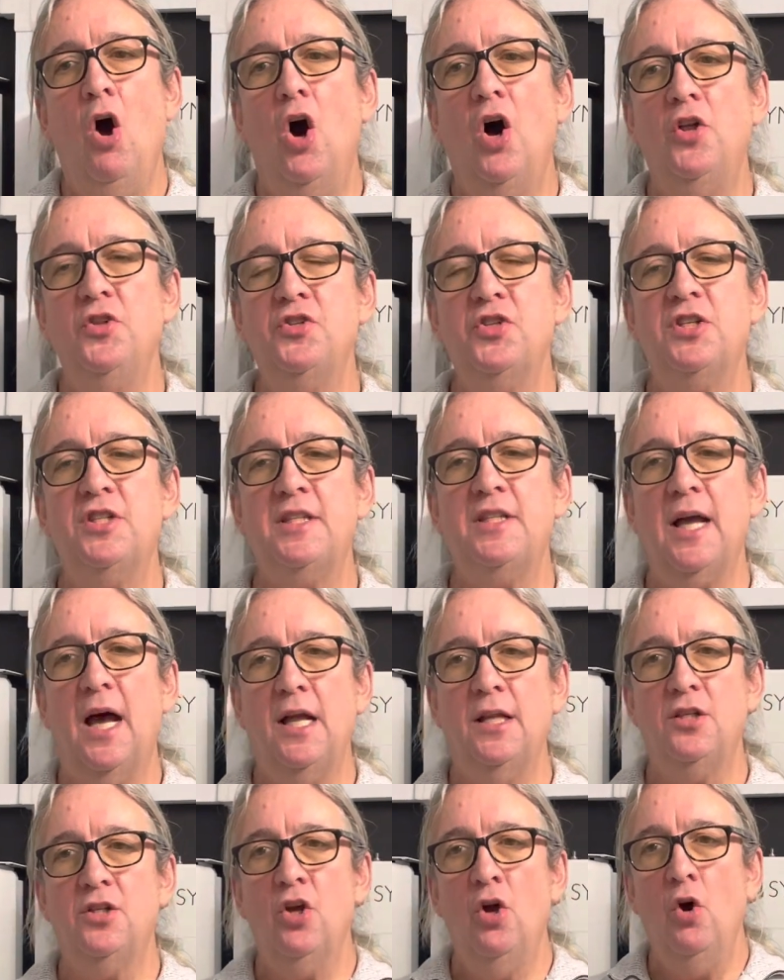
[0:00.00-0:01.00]

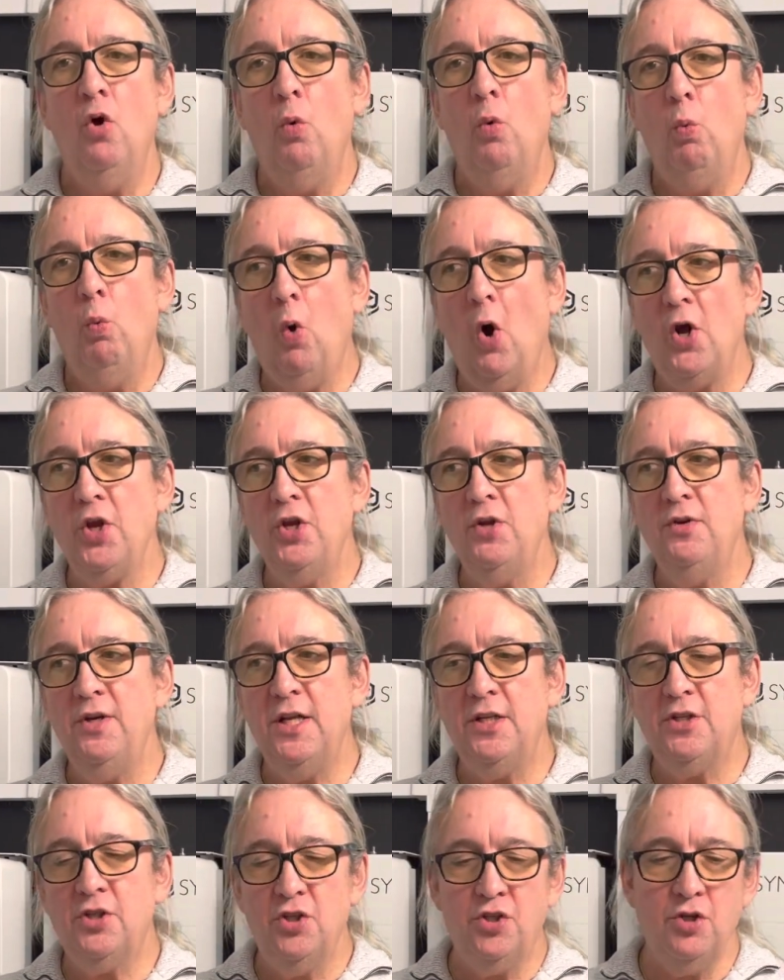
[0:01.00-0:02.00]
Understand what you
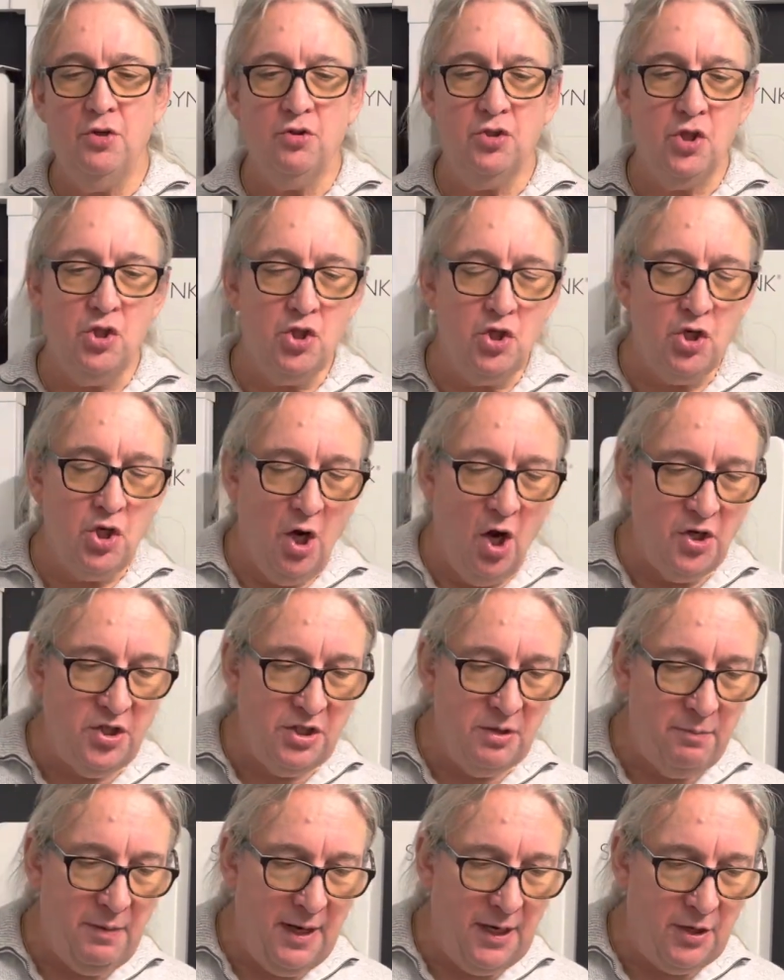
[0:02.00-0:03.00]
need to do to charge
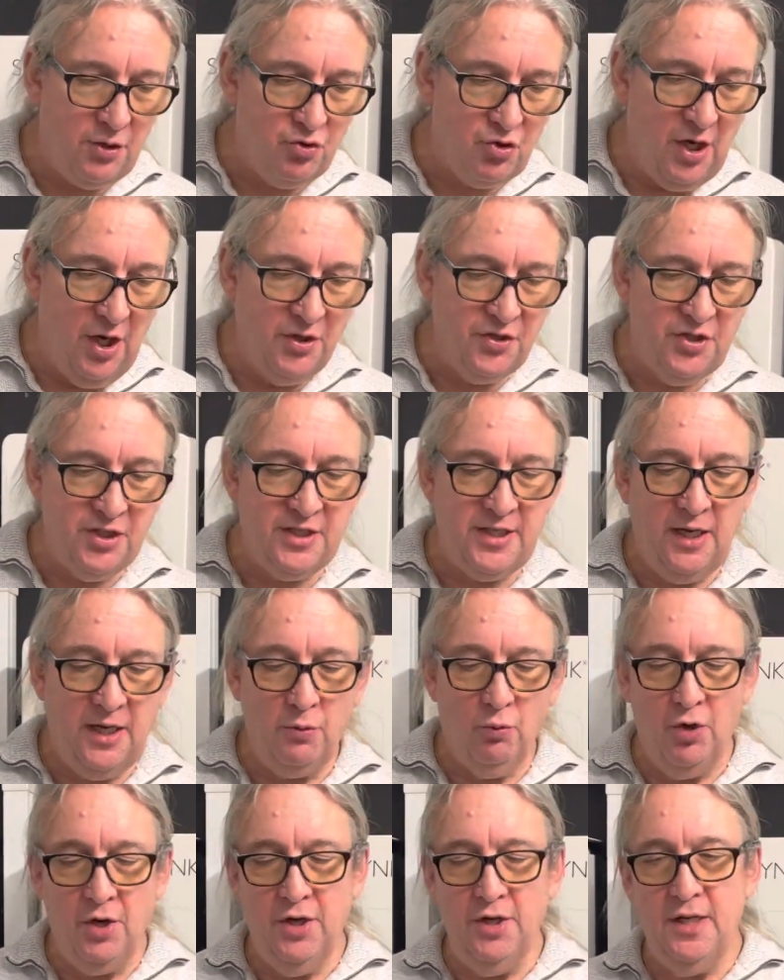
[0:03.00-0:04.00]
the battery, understand
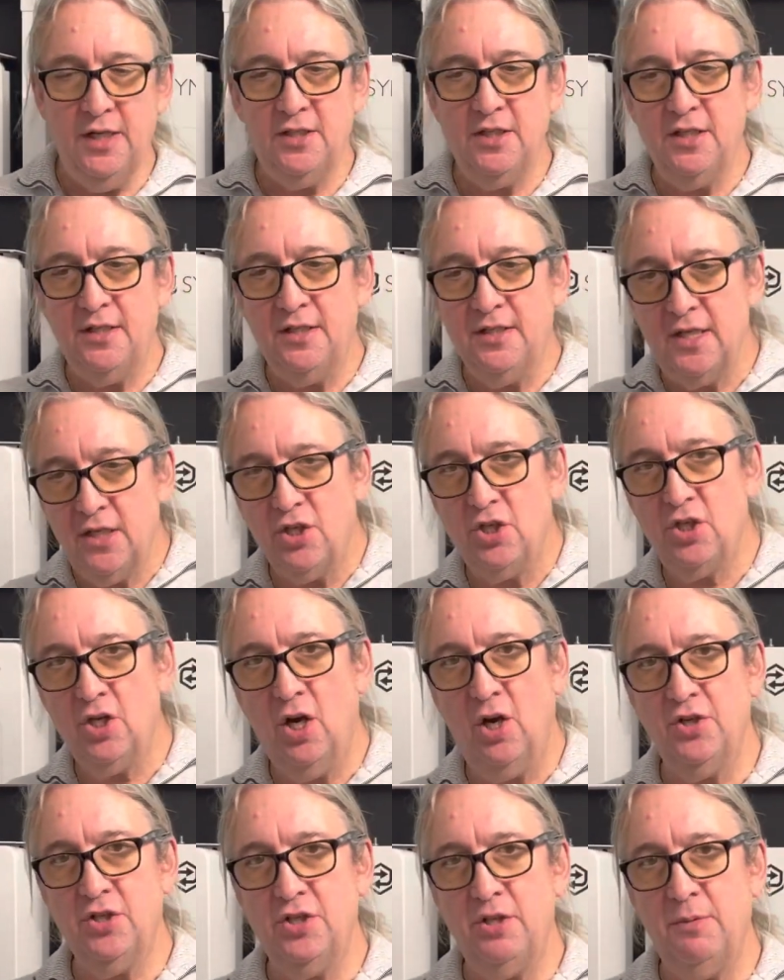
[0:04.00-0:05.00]
what you need to discharge the